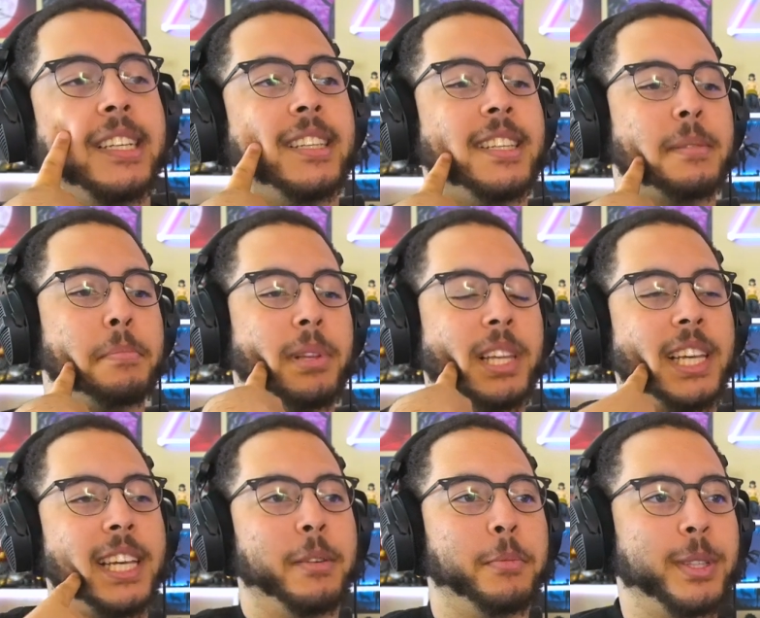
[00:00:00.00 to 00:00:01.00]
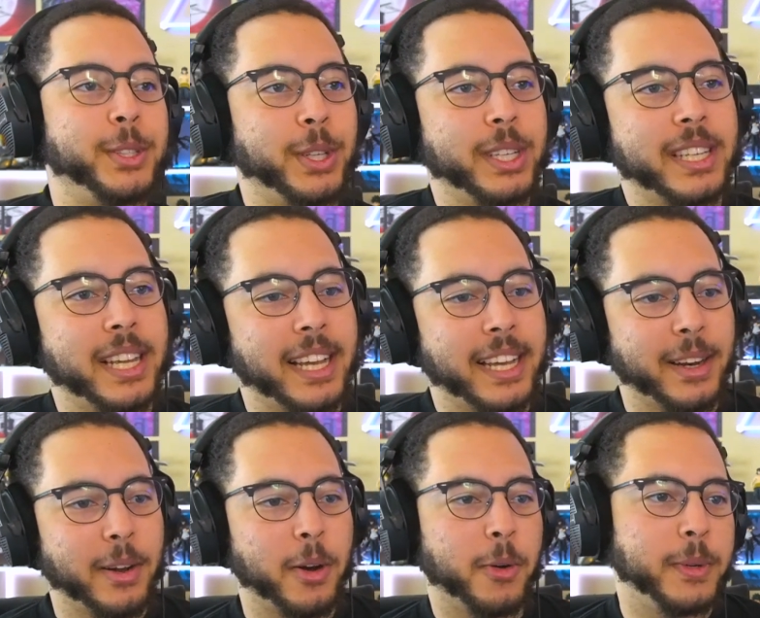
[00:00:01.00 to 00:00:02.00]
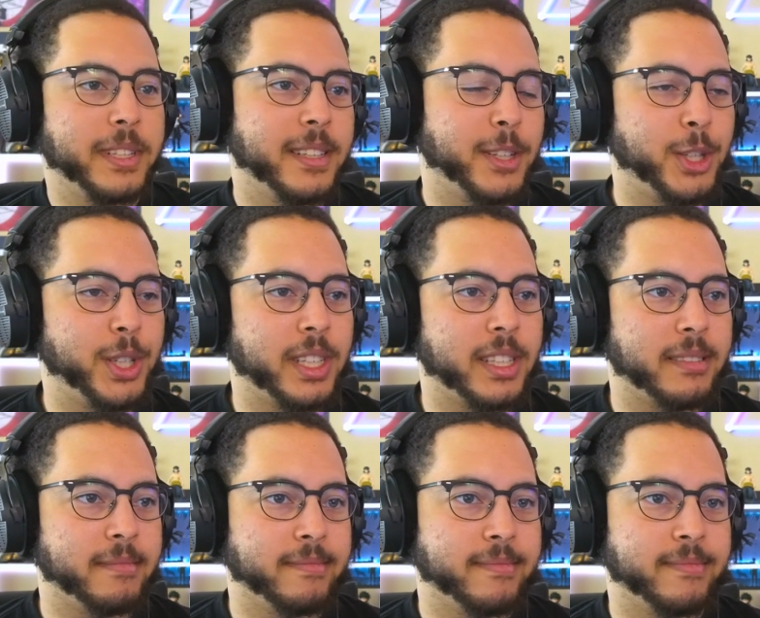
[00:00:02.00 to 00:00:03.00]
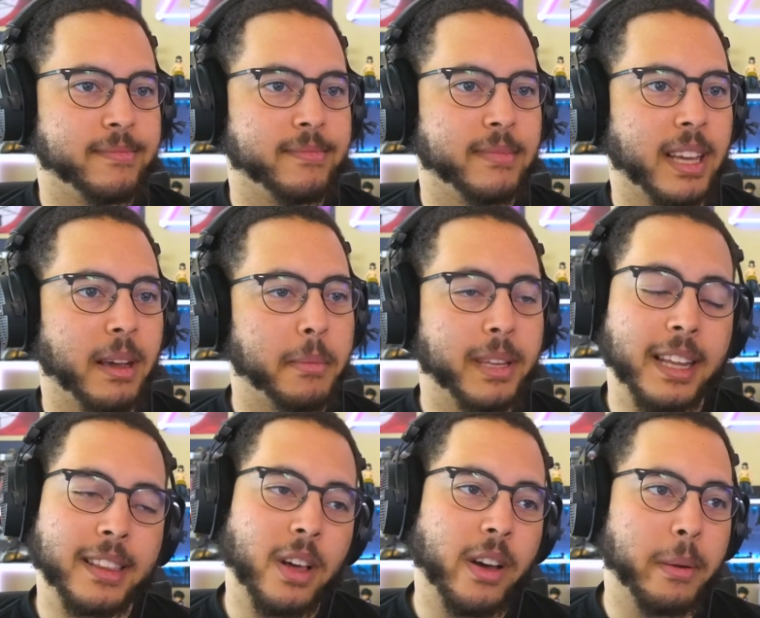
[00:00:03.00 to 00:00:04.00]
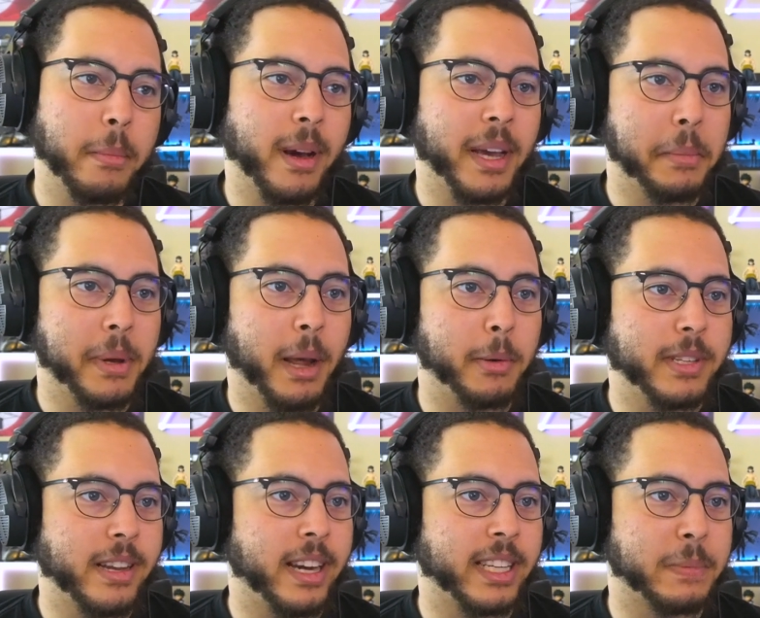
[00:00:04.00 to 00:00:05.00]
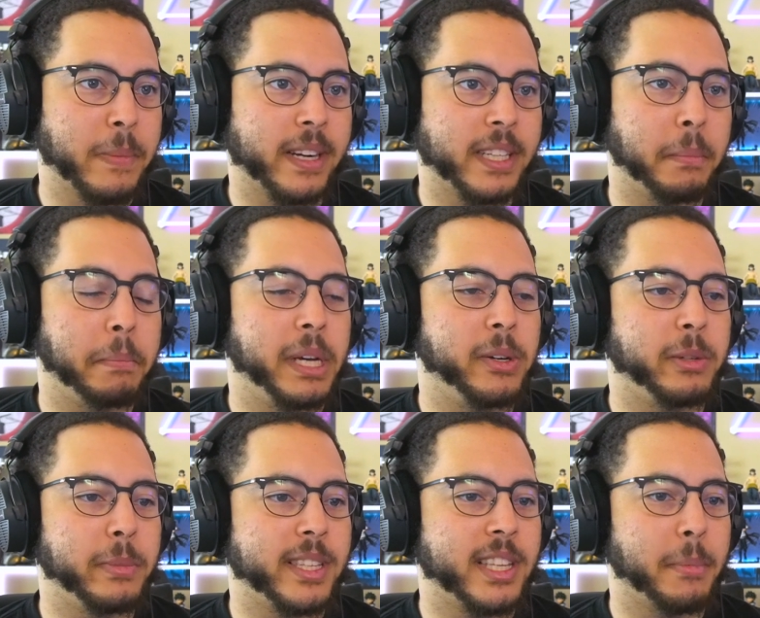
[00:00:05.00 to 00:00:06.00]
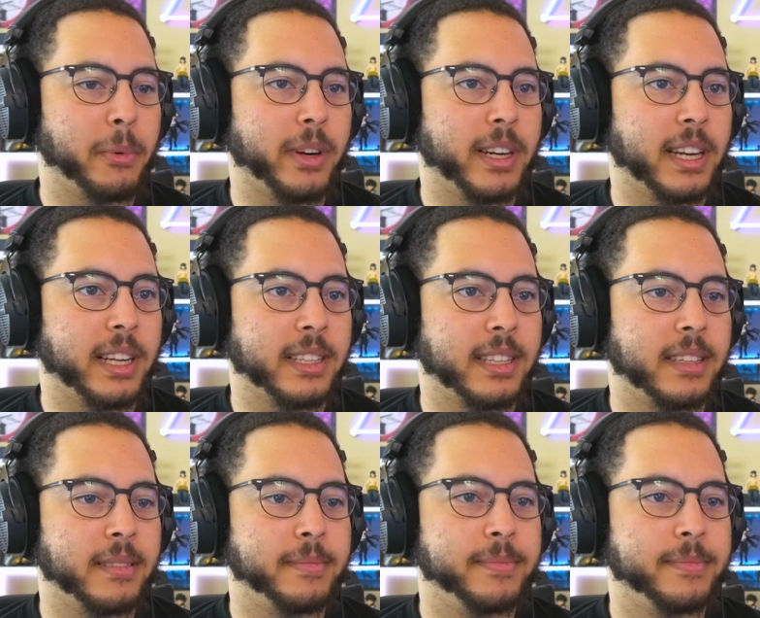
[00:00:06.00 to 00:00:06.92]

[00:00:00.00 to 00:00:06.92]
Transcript: This plan we just had all went to shit. I mean, I thought it might, but I was not expecting Bell to be separated like that.